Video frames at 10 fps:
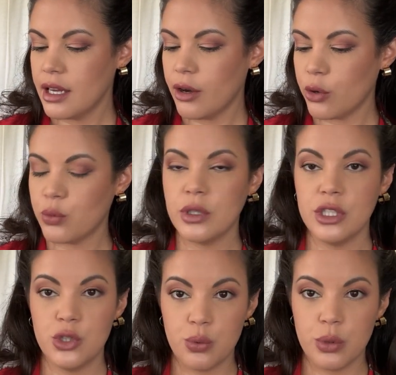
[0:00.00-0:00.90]
or
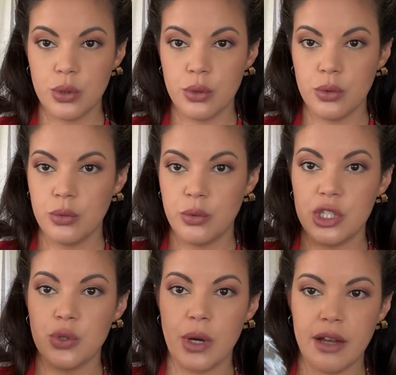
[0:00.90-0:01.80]

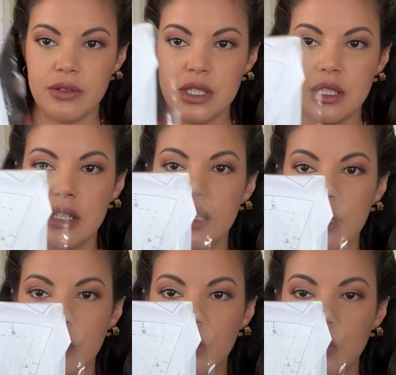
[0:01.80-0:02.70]
redrafted
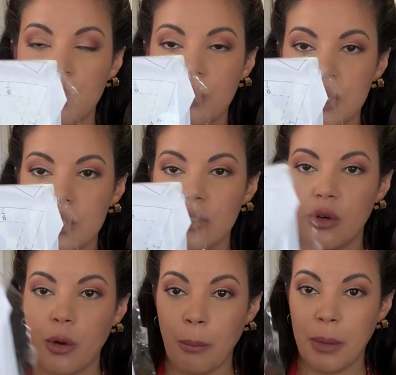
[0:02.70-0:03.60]
the
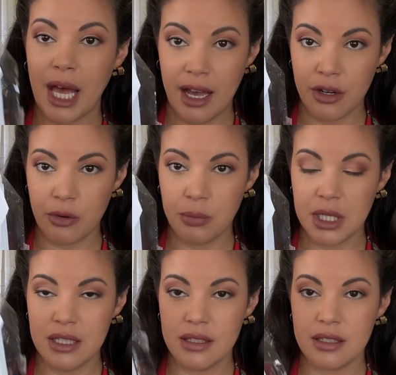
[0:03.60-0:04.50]
original pattern
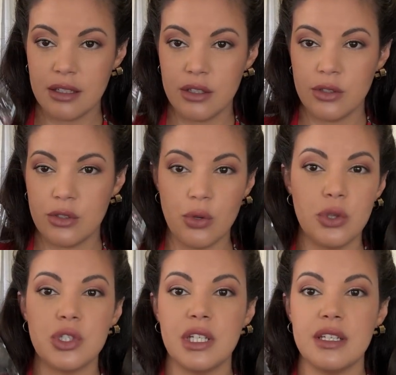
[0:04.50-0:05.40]
piece so
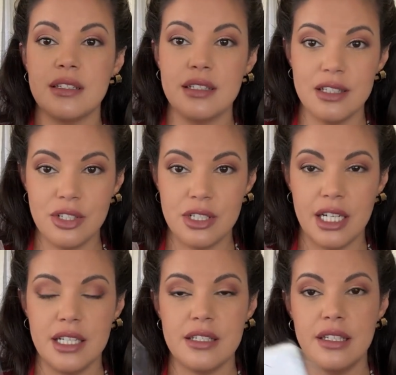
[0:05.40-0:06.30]
she can
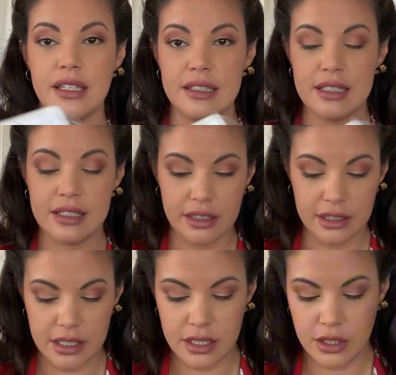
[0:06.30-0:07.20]
digitize it and sell
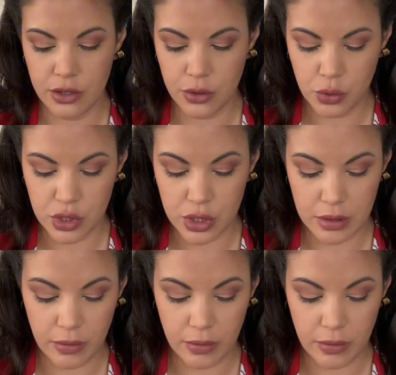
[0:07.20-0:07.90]
it to you, which is